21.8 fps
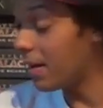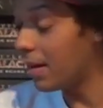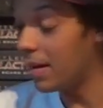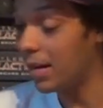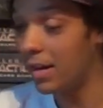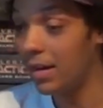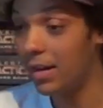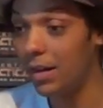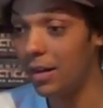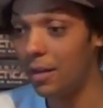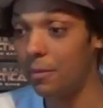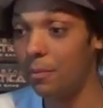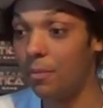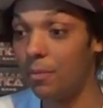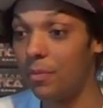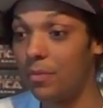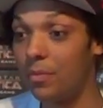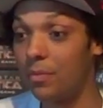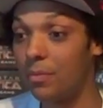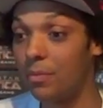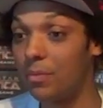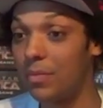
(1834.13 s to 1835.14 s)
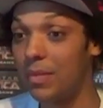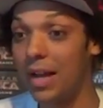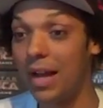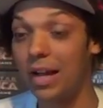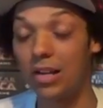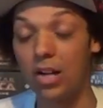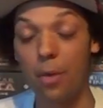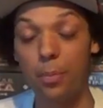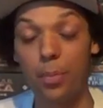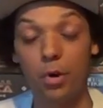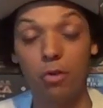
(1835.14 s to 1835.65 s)
Um, yeah,
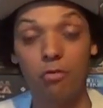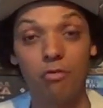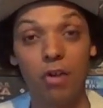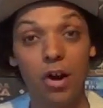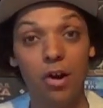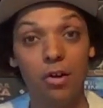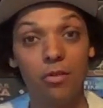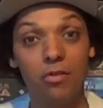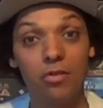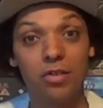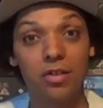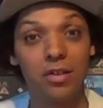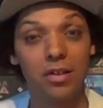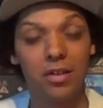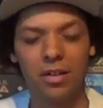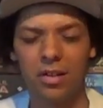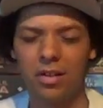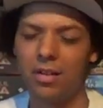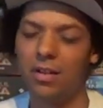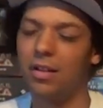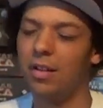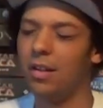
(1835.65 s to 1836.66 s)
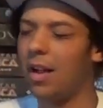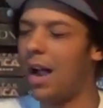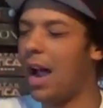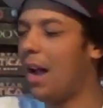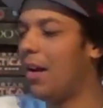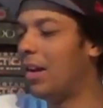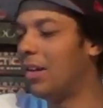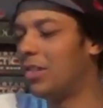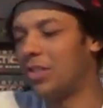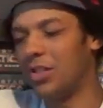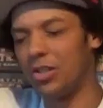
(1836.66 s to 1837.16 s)
a couple of rows,
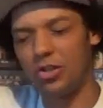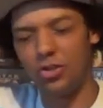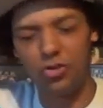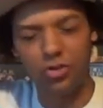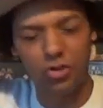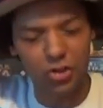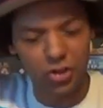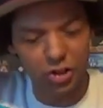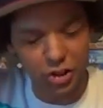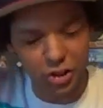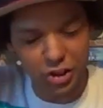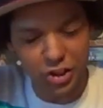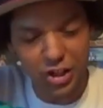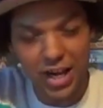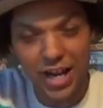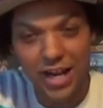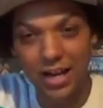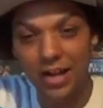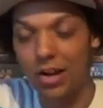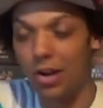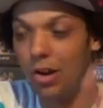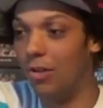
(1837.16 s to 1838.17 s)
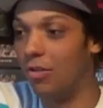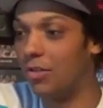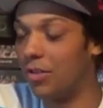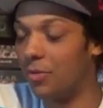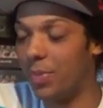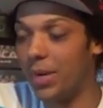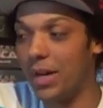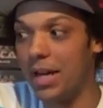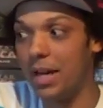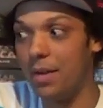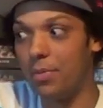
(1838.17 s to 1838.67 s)
and it's a shitloads
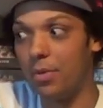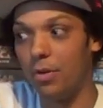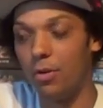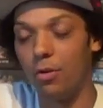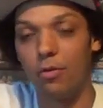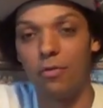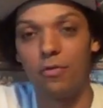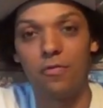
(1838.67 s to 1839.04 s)
of people.